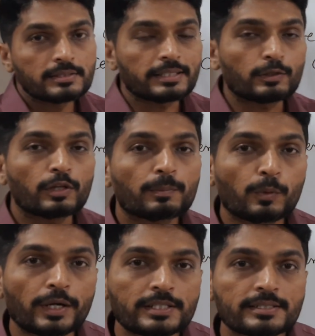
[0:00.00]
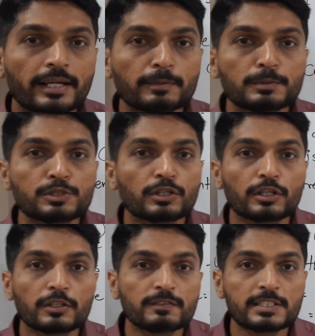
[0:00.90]
Singular points, that means
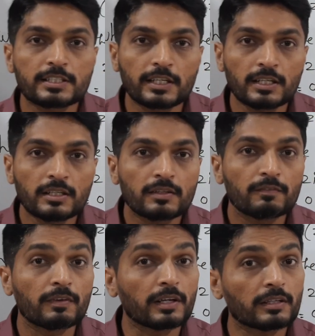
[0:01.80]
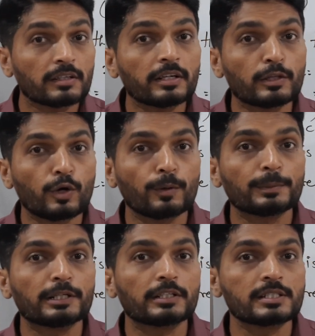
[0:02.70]
generally we say where the
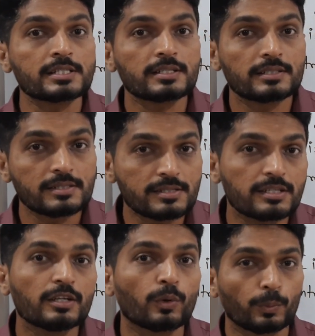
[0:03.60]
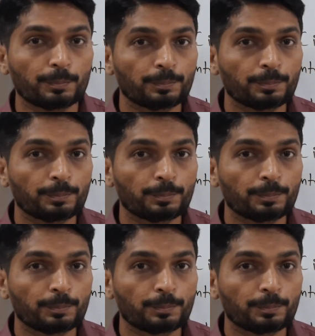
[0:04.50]
denominator is 0.